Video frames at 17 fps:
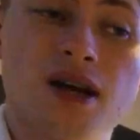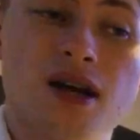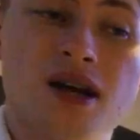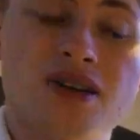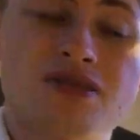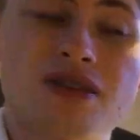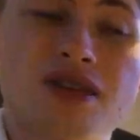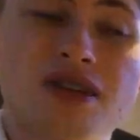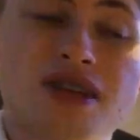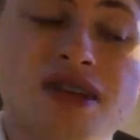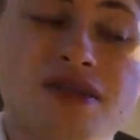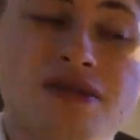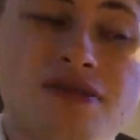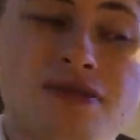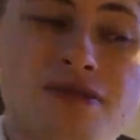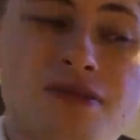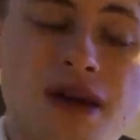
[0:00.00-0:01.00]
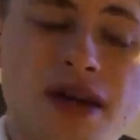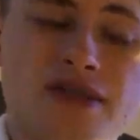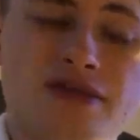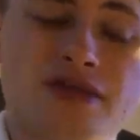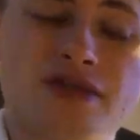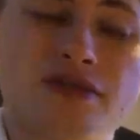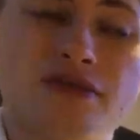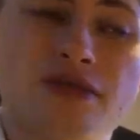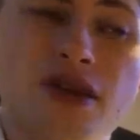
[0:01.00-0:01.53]
just thinking that the Hex
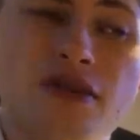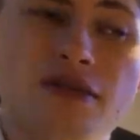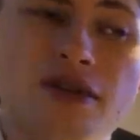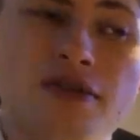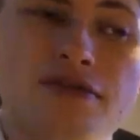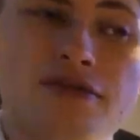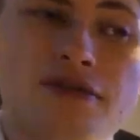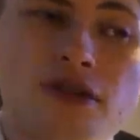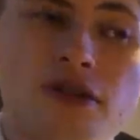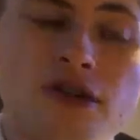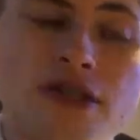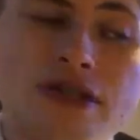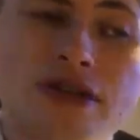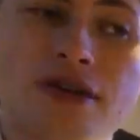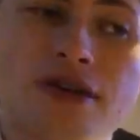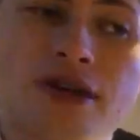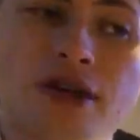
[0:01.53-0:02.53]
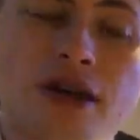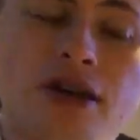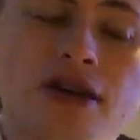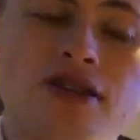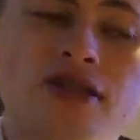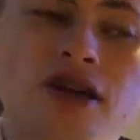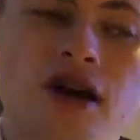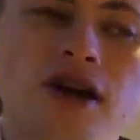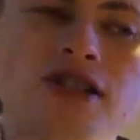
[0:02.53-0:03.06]
Rays are really, really fast, aren't they? And
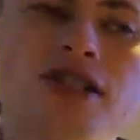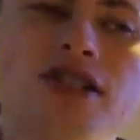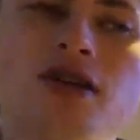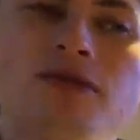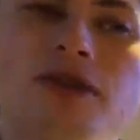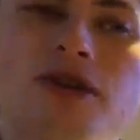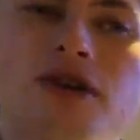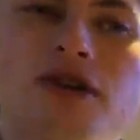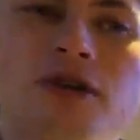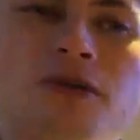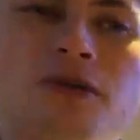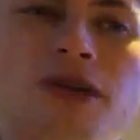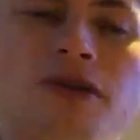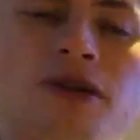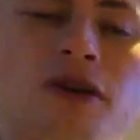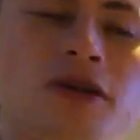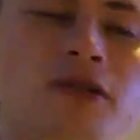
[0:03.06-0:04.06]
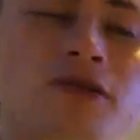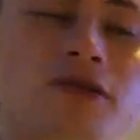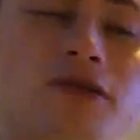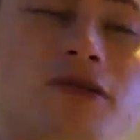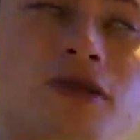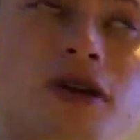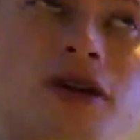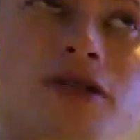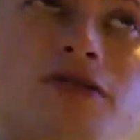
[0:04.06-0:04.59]
I just love the idea when they go
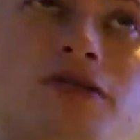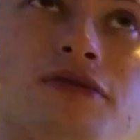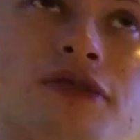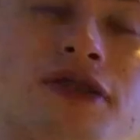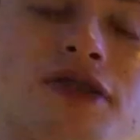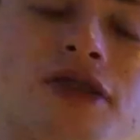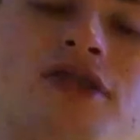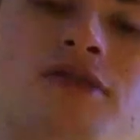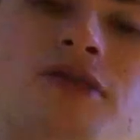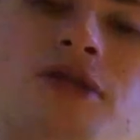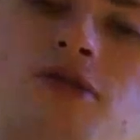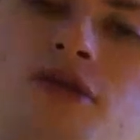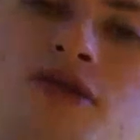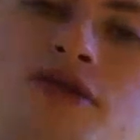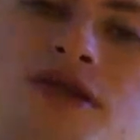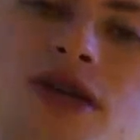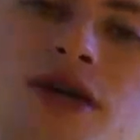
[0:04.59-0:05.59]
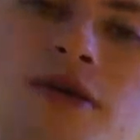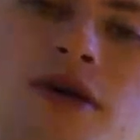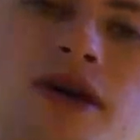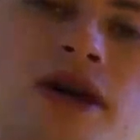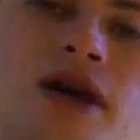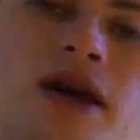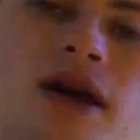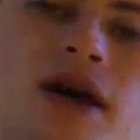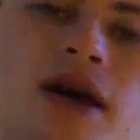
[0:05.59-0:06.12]
run over things, they do more wins to the enemy.
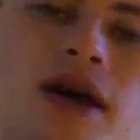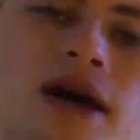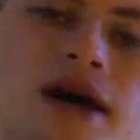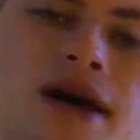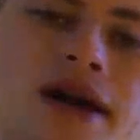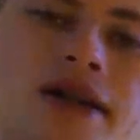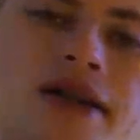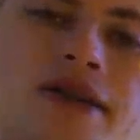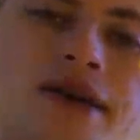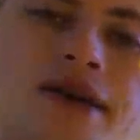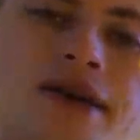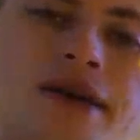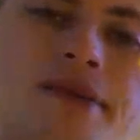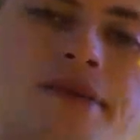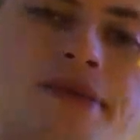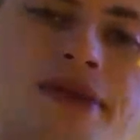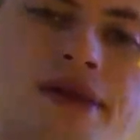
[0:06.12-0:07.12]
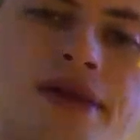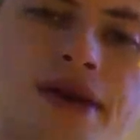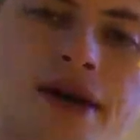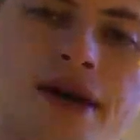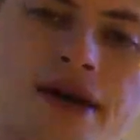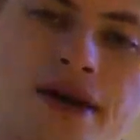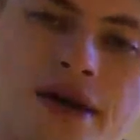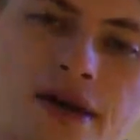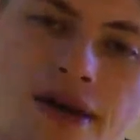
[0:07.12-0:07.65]
And
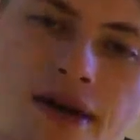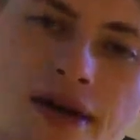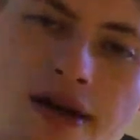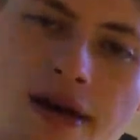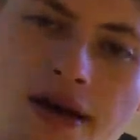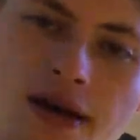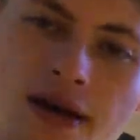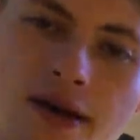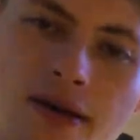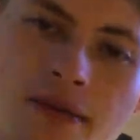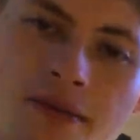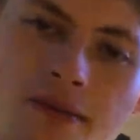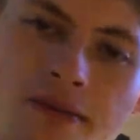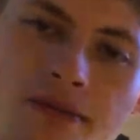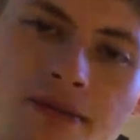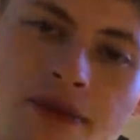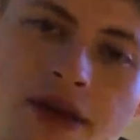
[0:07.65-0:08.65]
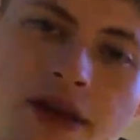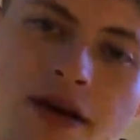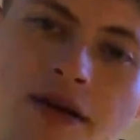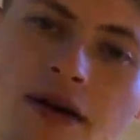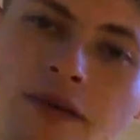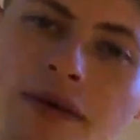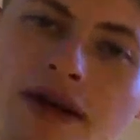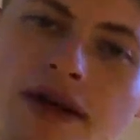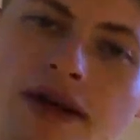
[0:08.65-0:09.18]
yeah. Yeah,
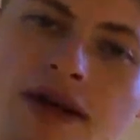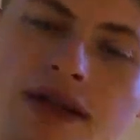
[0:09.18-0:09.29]
and mate, yeah,